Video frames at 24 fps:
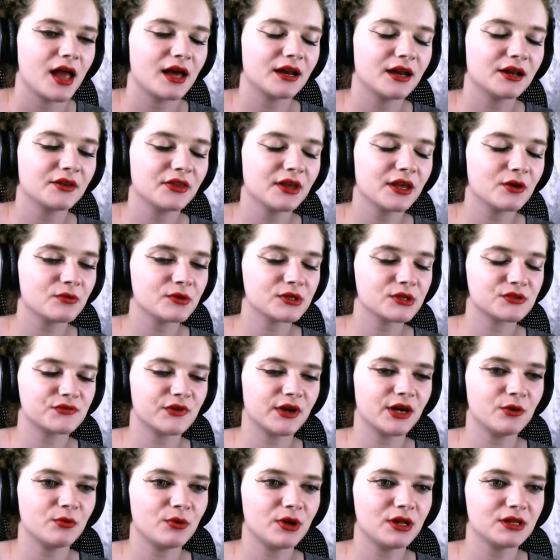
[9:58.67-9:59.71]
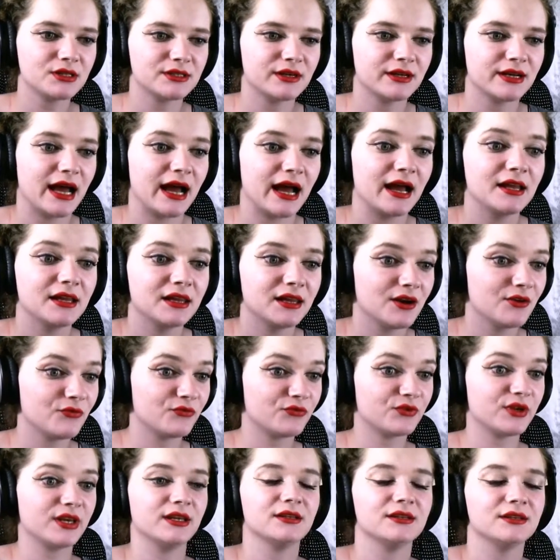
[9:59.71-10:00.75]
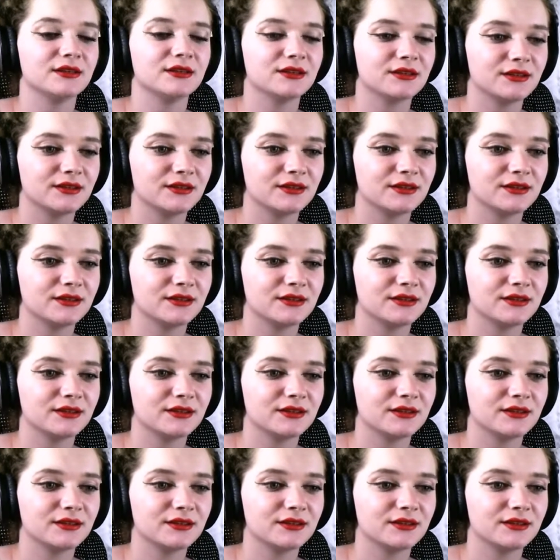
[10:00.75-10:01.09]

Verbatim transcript: And I think it was very well done. I loved it.